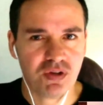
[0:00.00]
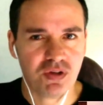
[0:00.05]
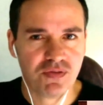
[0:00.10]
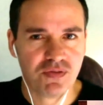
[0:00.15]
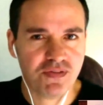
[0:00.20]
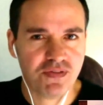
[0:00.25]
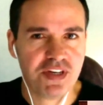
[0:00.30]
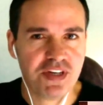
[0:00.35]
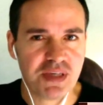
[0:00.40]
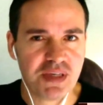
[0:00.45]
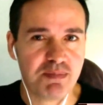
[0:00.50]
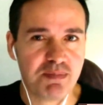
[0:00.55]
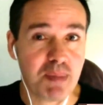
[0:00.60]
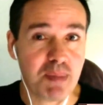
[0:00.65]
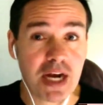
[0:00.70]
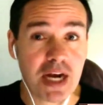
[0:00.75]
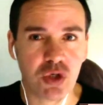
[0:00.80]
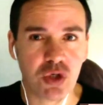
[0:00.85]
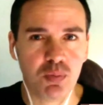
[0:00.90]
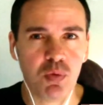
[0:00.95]
because 50 is
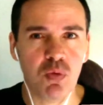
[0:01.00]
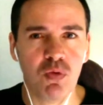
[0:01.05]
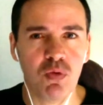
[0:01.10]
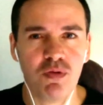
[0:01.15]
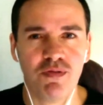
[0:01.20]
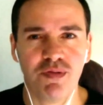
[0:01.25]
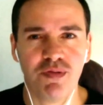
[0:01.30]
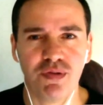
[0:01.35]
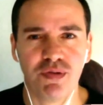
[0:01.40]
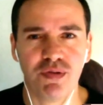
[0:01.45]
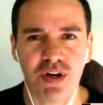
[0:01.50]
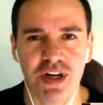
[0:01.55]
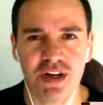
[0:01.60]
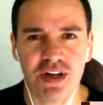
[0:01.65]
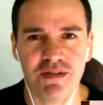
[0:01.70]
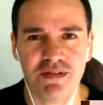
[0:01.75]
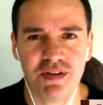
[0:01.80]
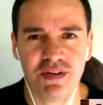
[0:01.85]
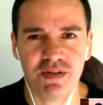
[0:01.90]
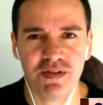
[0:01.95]
manageable for an
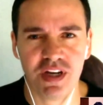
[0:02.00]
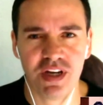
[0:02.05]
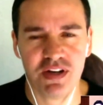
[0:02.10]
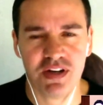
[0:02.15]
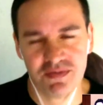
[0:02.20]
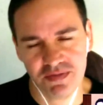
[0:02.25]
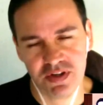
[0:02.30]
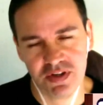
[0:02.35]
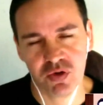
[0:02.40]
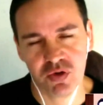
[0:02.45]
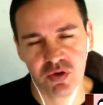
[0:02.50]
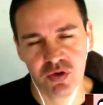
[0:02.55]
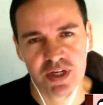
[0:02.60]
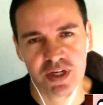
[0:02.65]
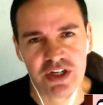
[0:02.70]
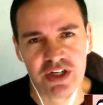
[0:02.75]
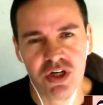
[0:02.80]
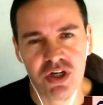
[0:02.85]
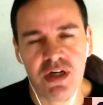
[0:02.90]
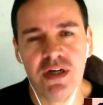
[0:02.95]
individual
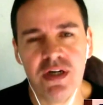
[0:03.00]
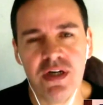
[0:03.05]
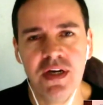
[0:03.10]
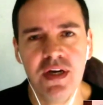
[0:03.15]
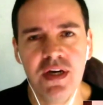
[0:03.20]
teacher,